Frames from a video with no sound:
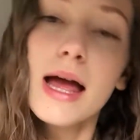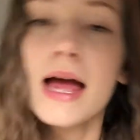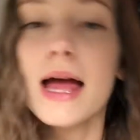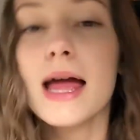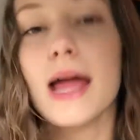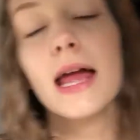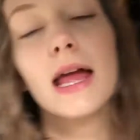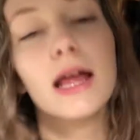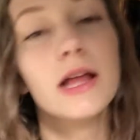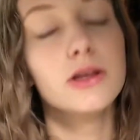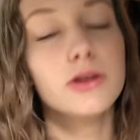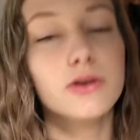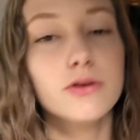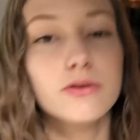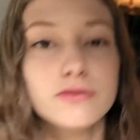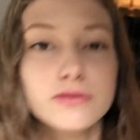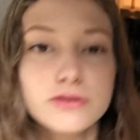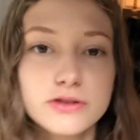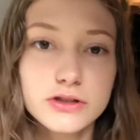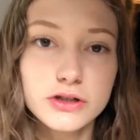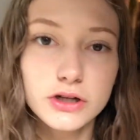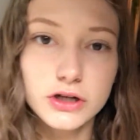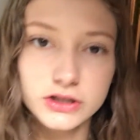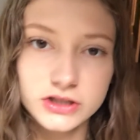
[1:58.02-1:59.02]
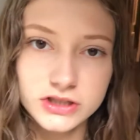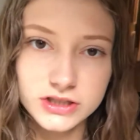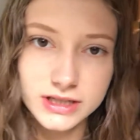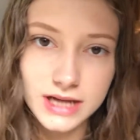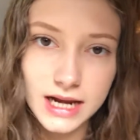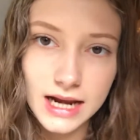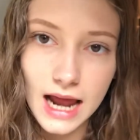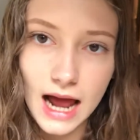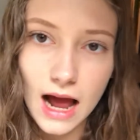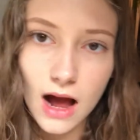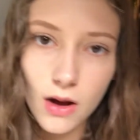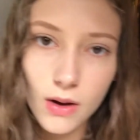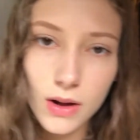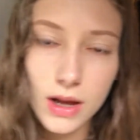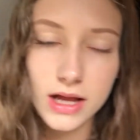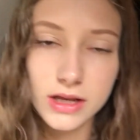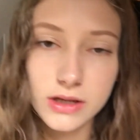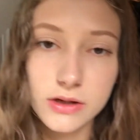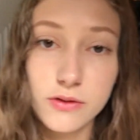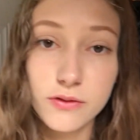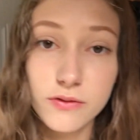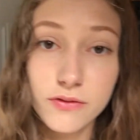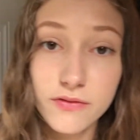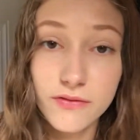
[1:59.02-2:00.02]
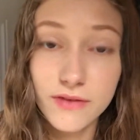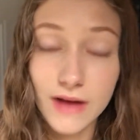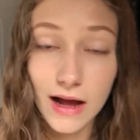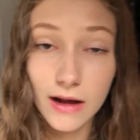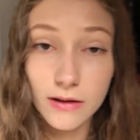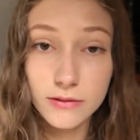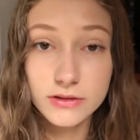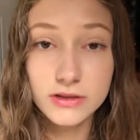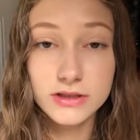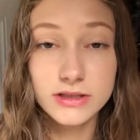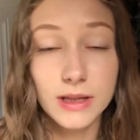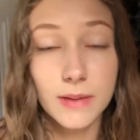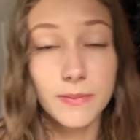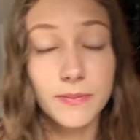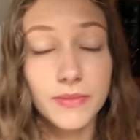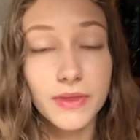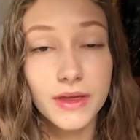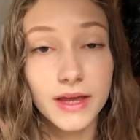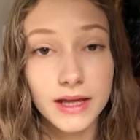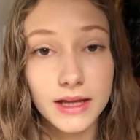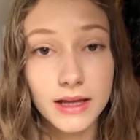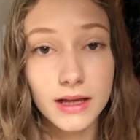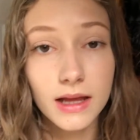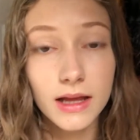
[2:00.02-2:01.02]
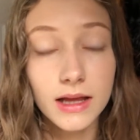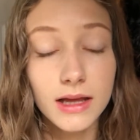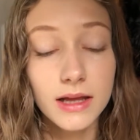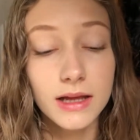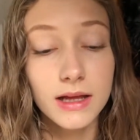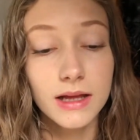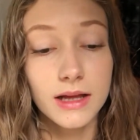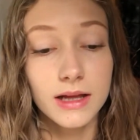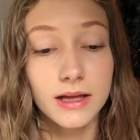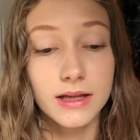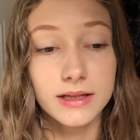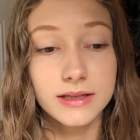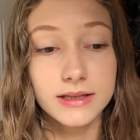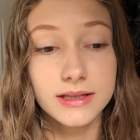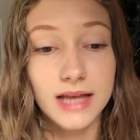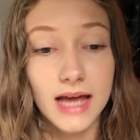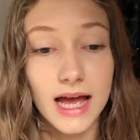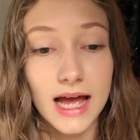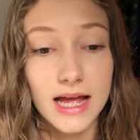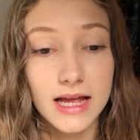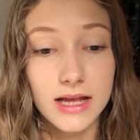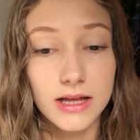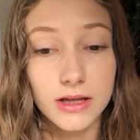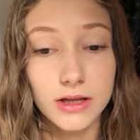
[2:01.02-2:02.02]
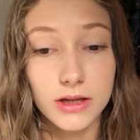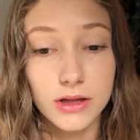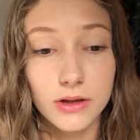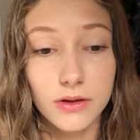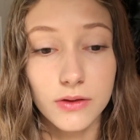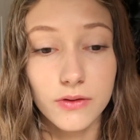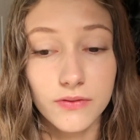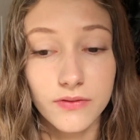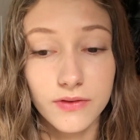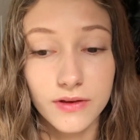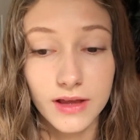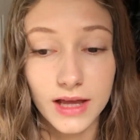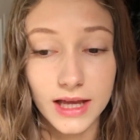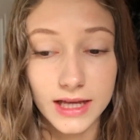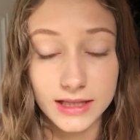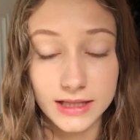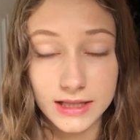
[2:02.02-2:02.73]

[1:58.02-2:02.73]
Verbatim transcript: and you've searched it out and you've found something that you feel like